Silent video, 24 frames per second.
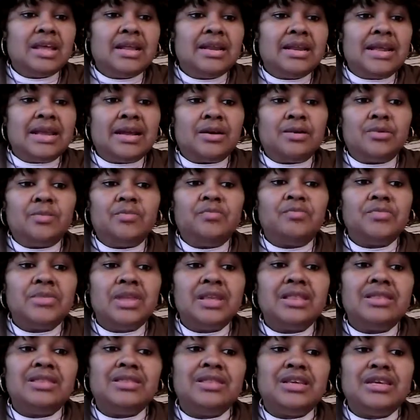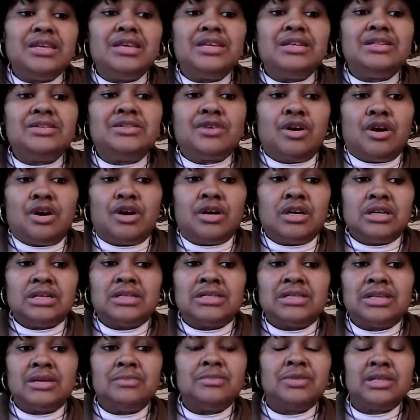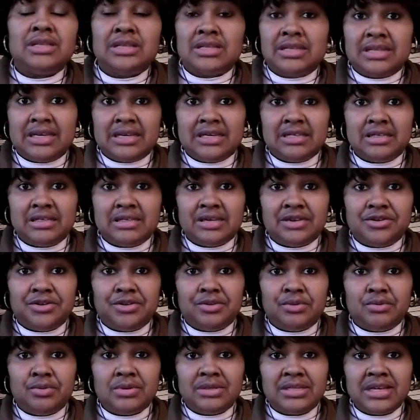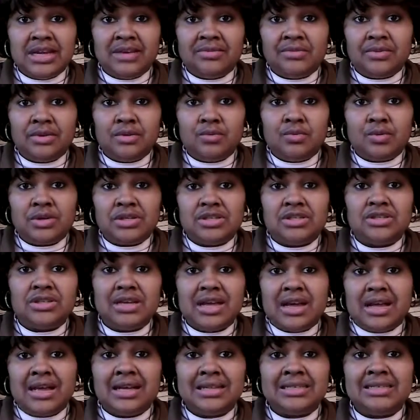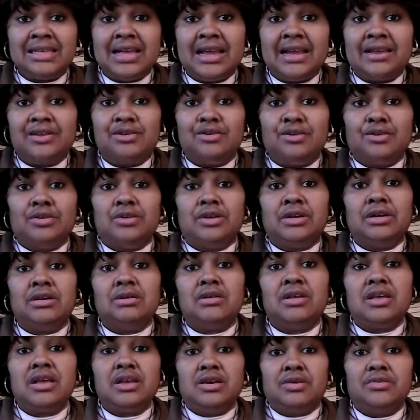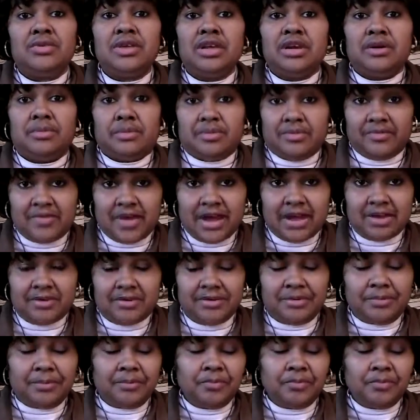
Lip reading: Now, these are some of the things that you would definitely want to contact your healthcare provider